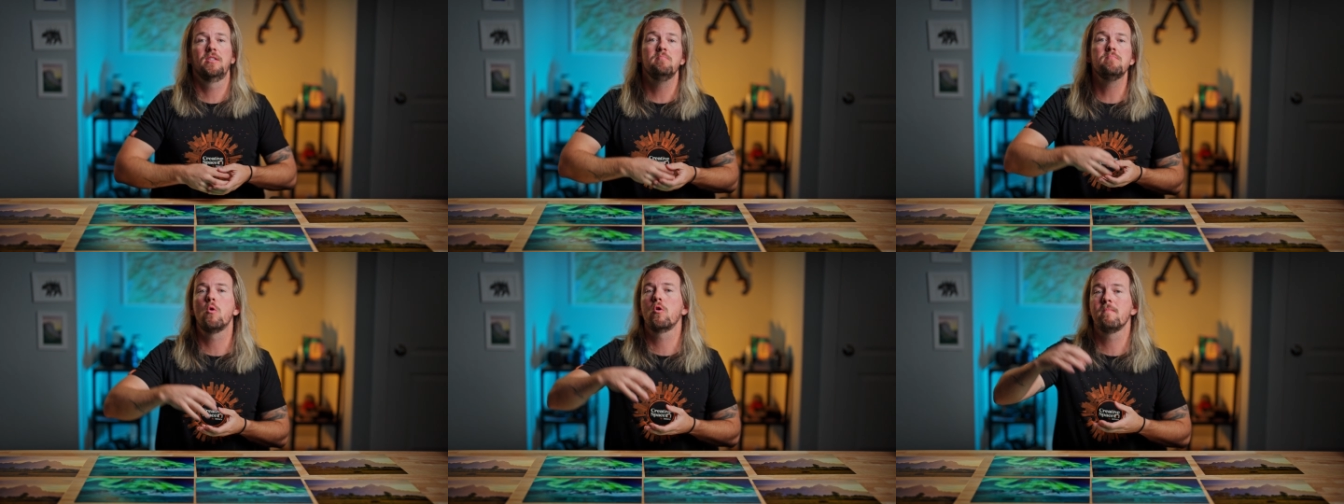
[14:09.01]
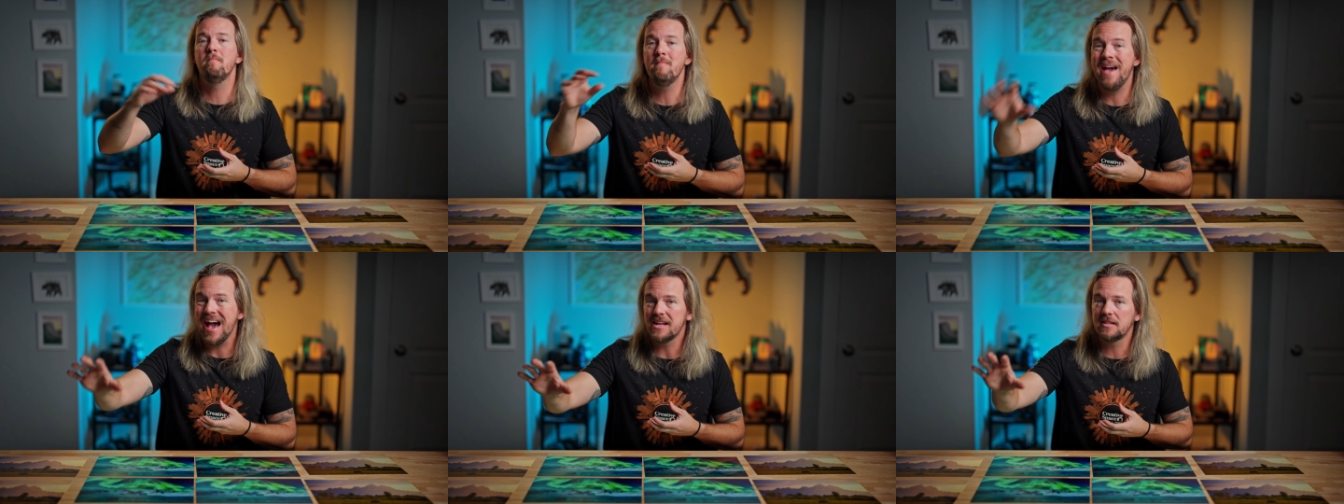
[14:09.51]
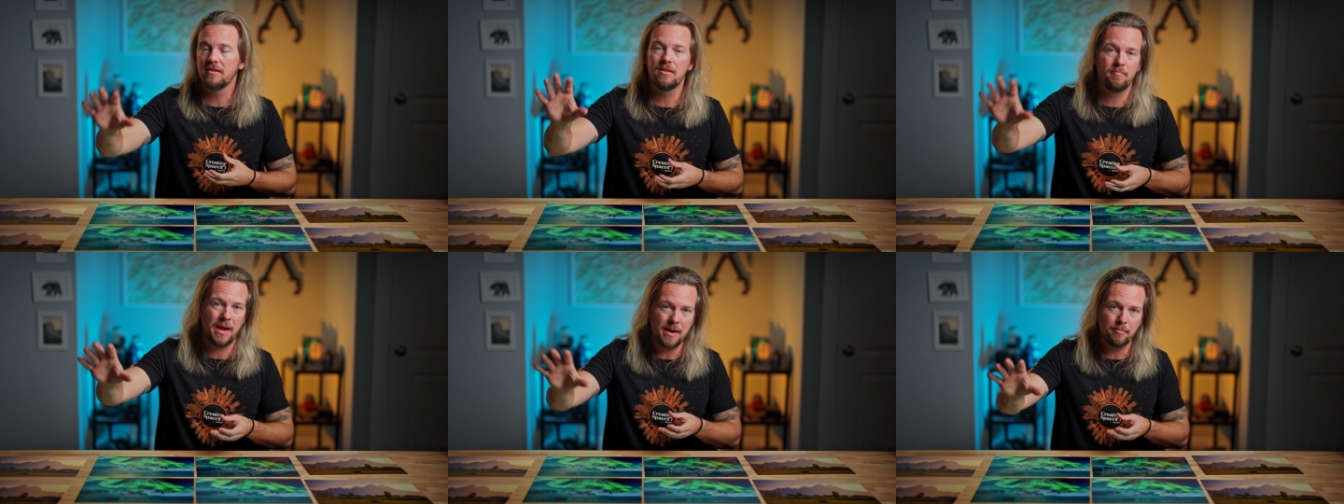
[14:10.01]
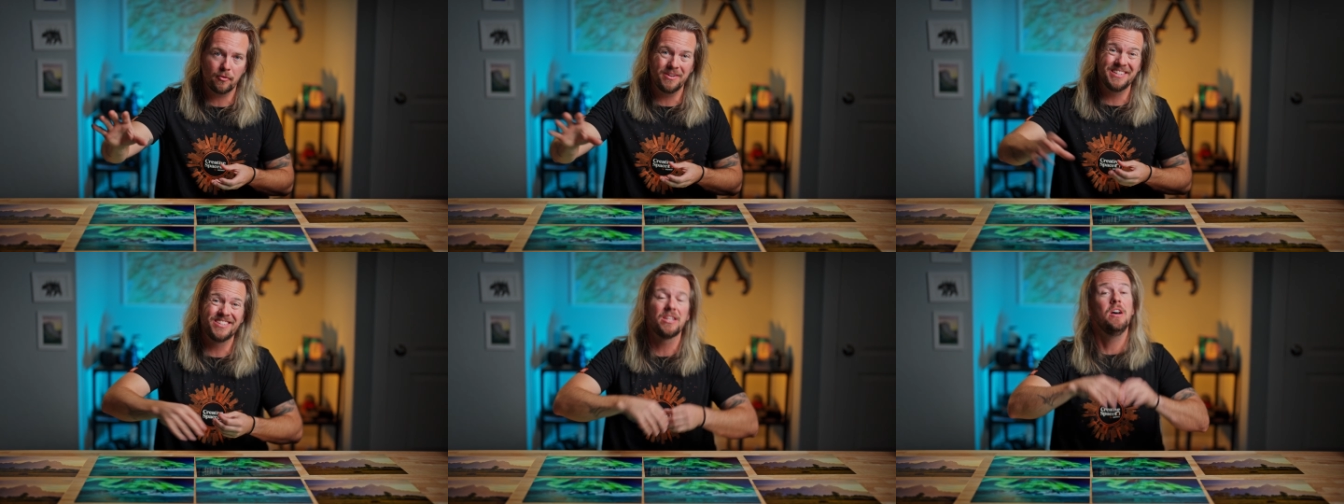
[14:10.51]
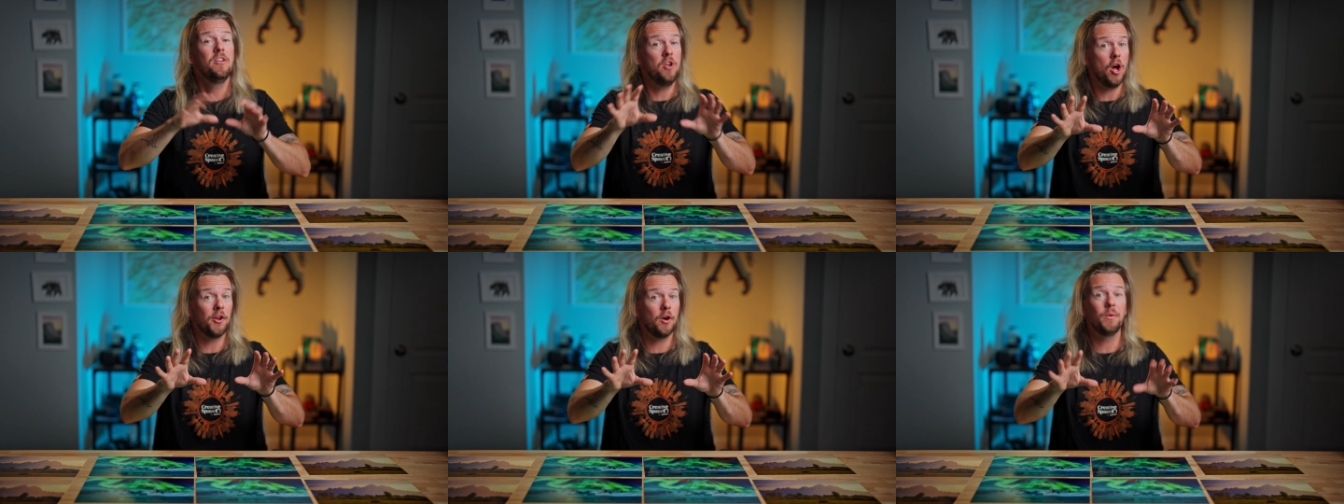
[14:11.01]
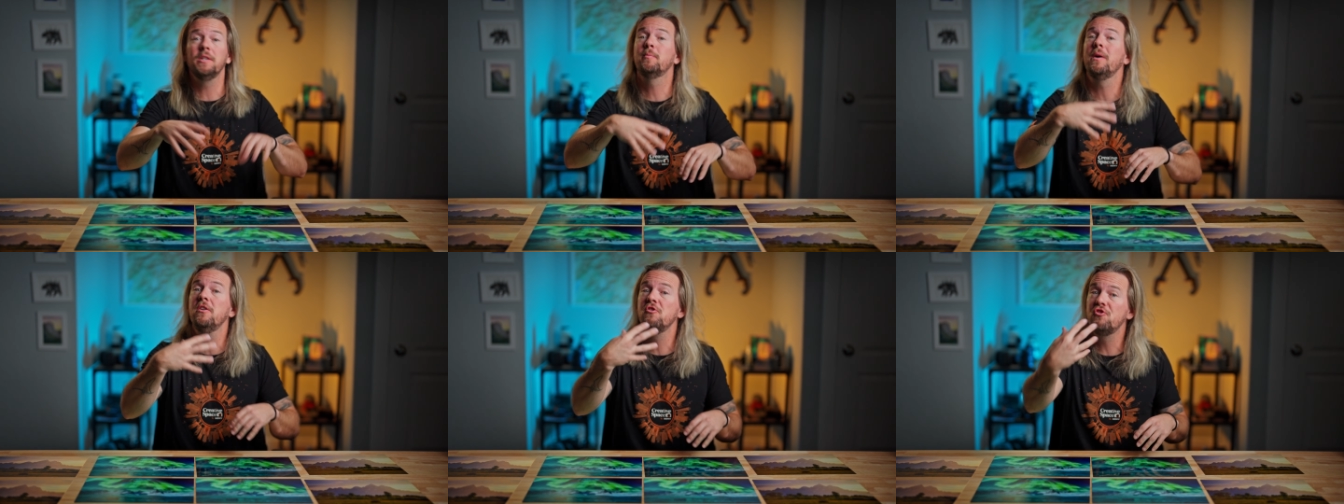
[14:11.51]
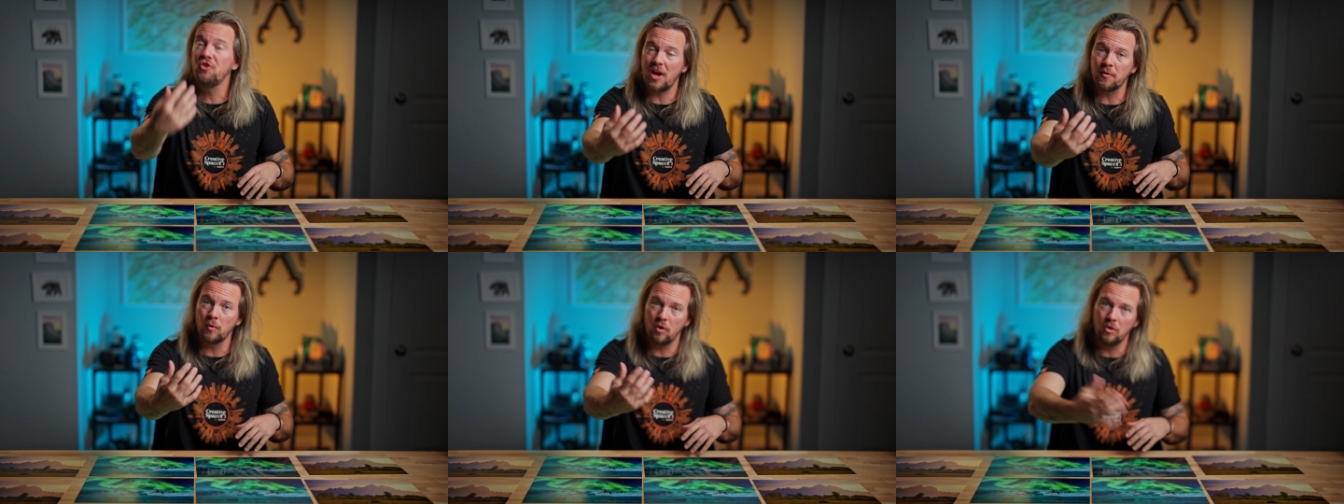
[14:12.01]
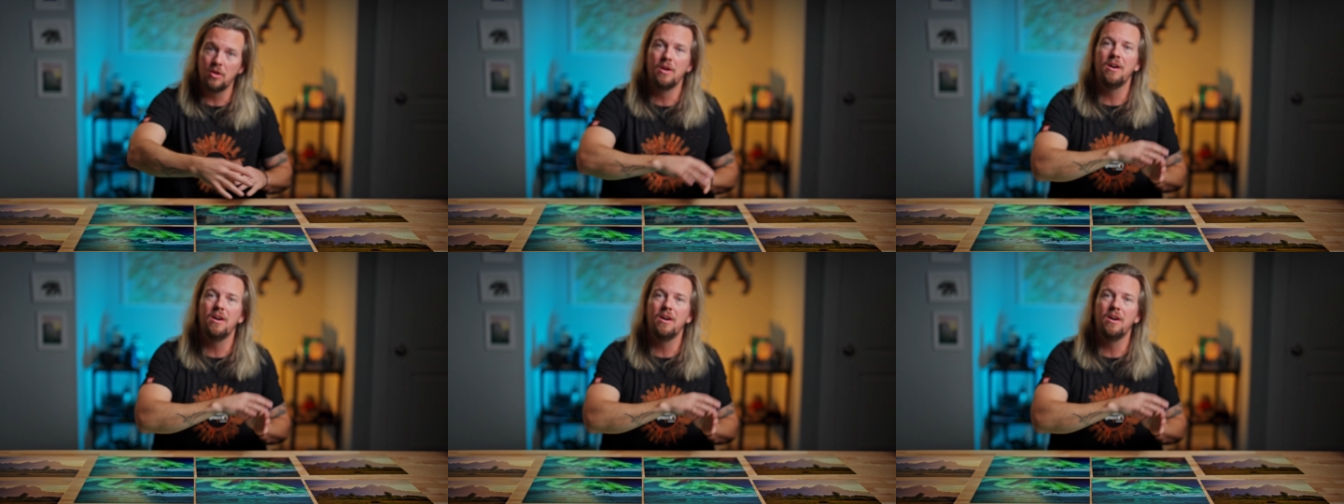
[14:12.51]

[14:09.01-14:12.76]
The more matte the paper is, not always, but in general,